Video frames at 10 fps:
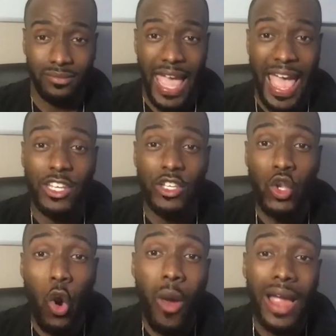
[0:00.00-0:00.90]
I had
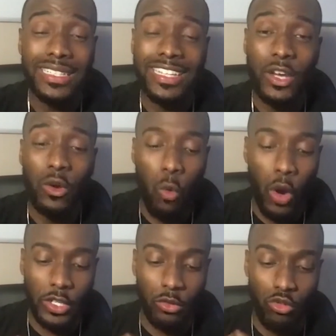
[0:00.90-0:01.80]
no idea
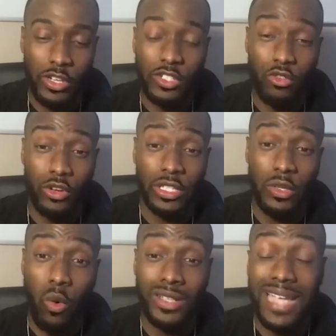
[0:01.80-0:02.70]
what the risk really
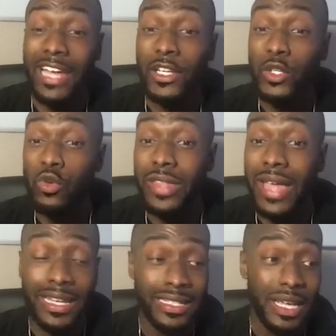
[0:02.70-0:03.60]
was. I knew
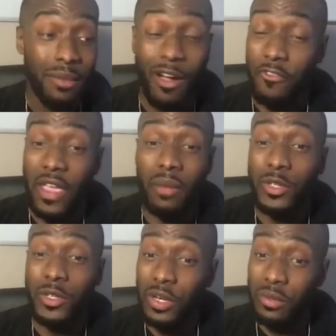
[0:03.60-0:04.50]
that my
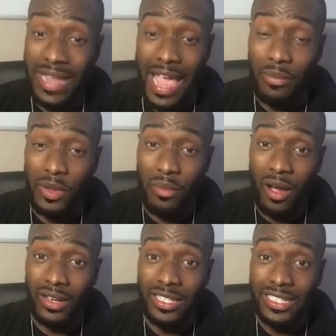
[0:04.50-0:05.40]
family wouldn't be happy
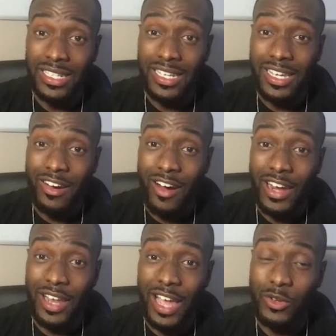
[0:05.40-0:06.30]
about it. Right?
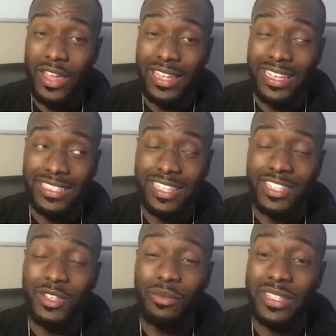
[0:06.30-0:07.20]
I knew that that's not
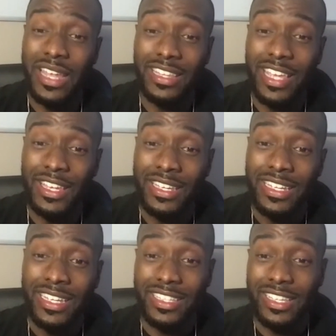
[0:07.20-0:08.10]
something that they
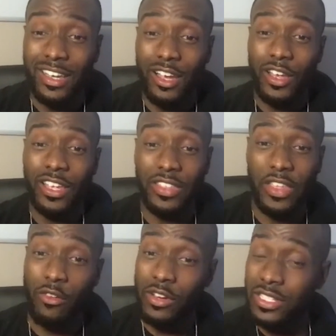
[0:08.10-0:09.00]

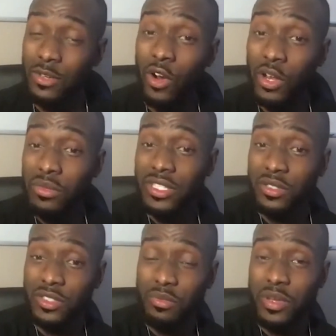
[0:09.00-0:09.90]
originally wanted me
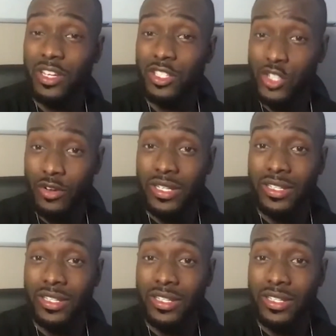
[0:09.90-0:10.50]
to be an attorney.